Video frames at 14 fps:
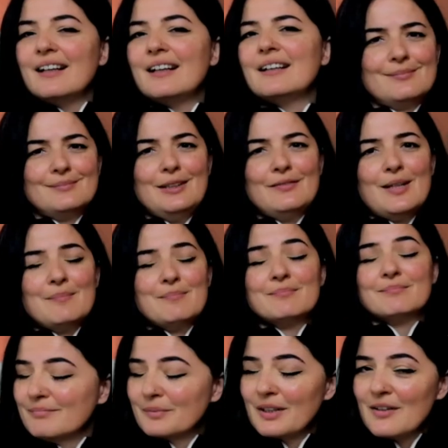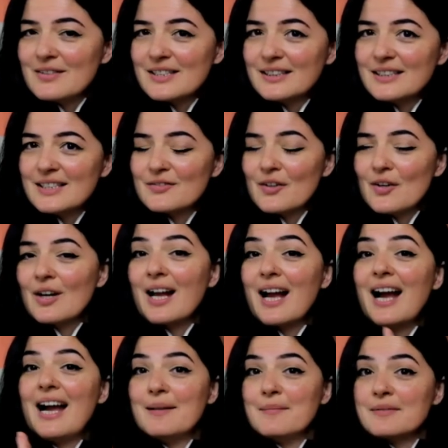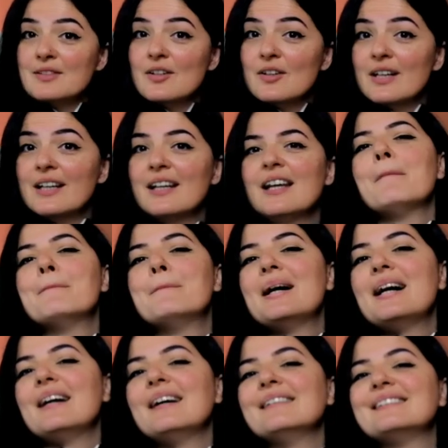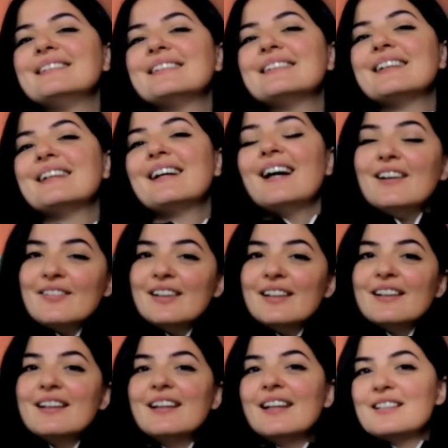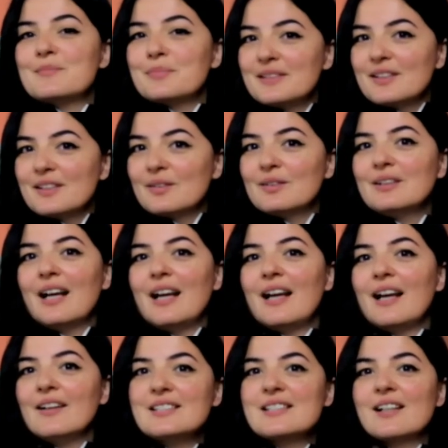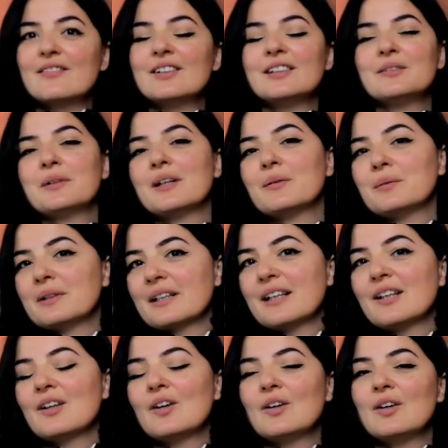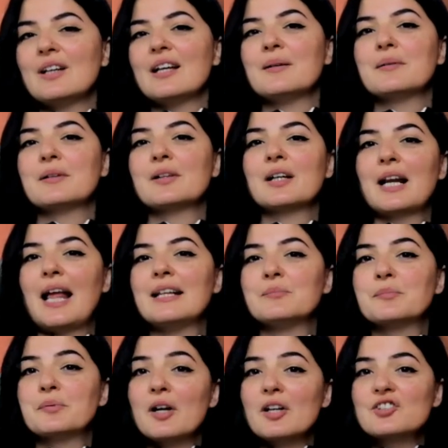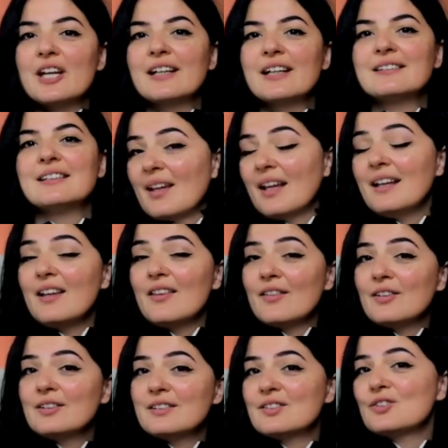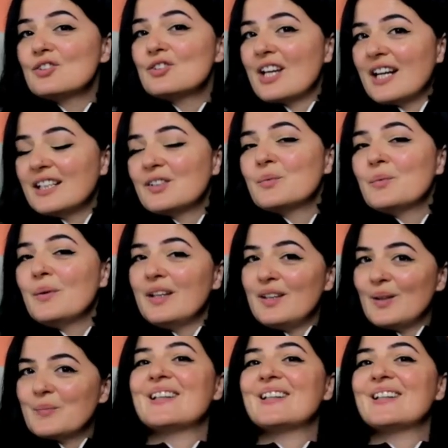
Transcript: Uh, if I'm pronouncing this wrong, I am sorry, but I think it's pretty cool. I have discovered what I'm working on a client project and I thought to share it with you.